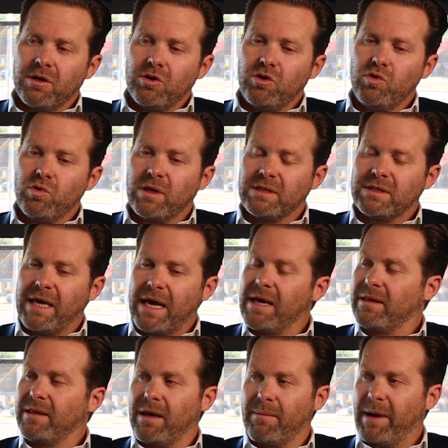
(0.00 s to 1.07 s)
you can
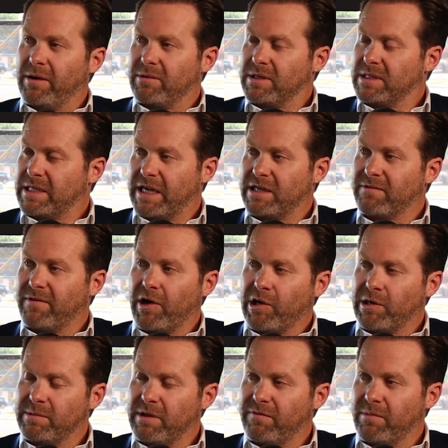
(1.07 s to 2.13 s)
take the amount to satisfy
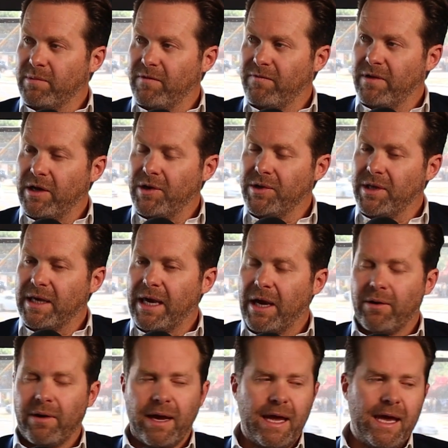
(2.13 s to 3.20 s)
RMD from the Fidelity
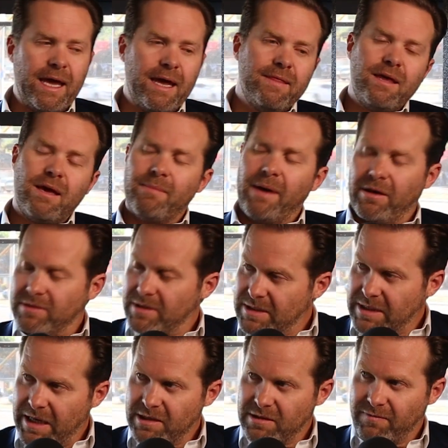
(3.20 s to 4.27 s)
account and the amount to
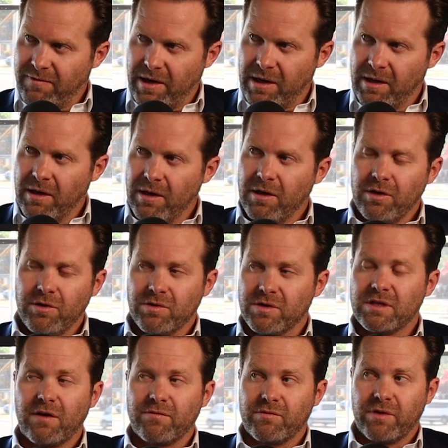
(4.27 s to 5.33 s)
satisfy your
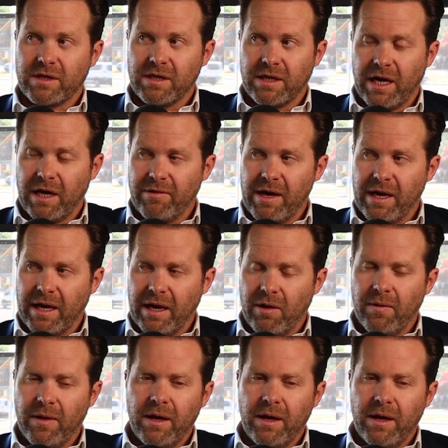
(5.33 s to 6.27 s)
self-directed IRA account.